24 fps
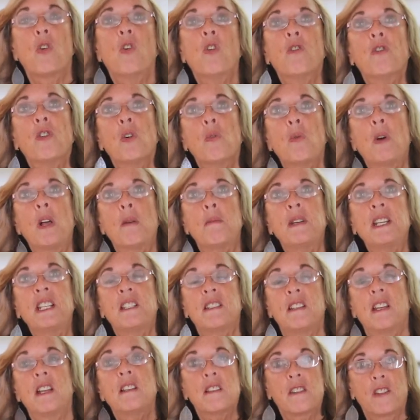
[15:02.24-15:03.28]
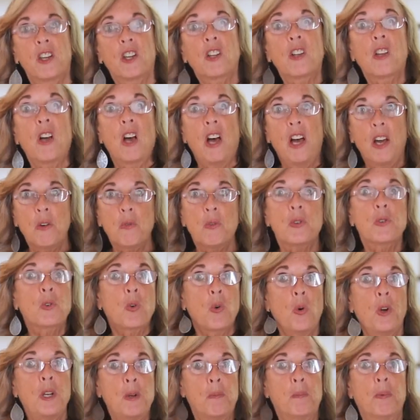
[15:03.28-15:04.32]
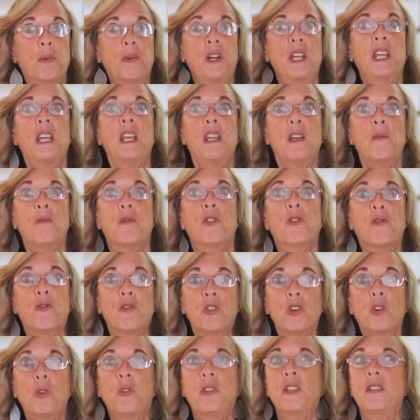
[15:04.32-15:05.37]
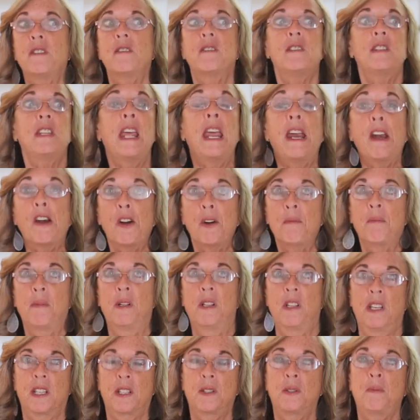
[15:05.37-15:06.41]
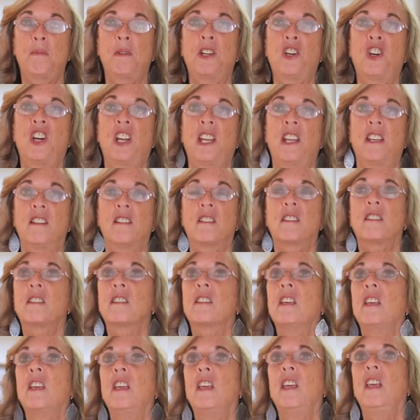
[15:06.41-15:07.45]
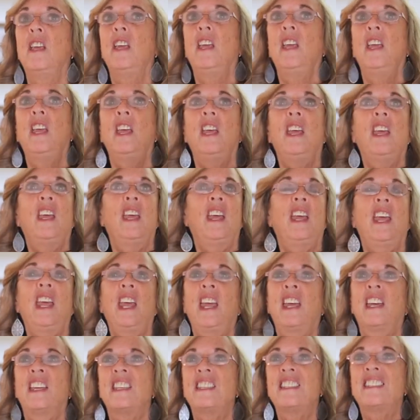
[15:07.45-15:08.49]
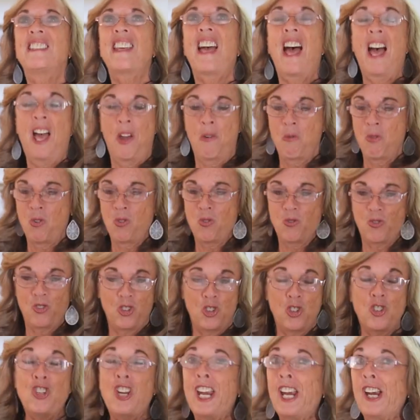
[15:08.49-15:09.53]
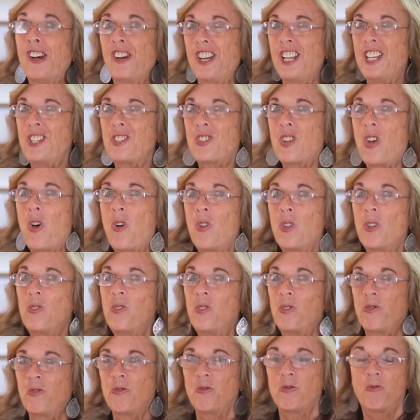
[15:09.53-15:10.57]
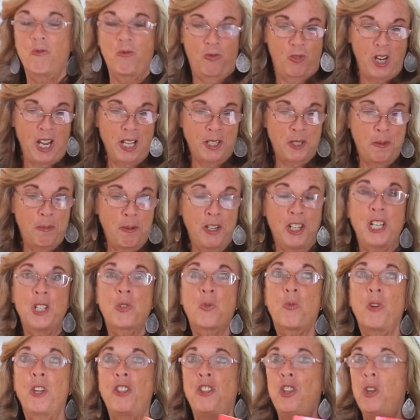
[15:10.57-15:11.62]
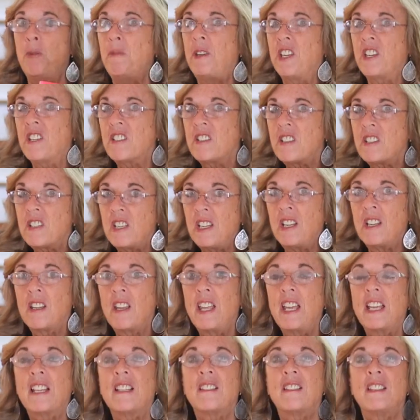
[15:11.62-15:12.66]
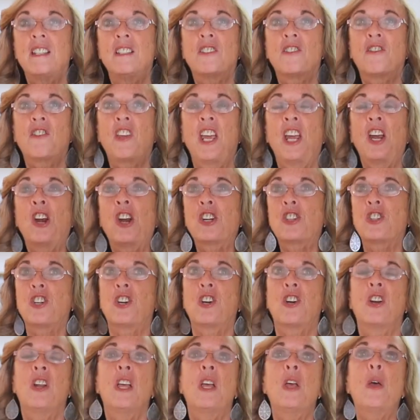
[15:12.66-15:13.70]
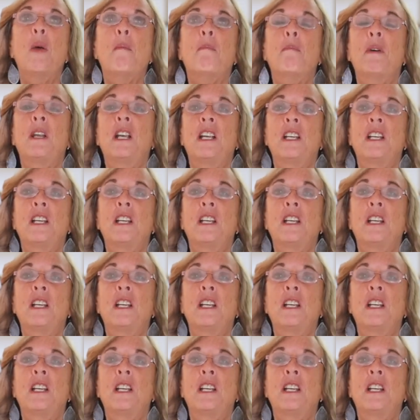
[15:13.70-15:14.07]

overwhelming sense that God was going to bring him through this terrible experience. And I won't share his whole experience with you because it's in Legacies of Character, but it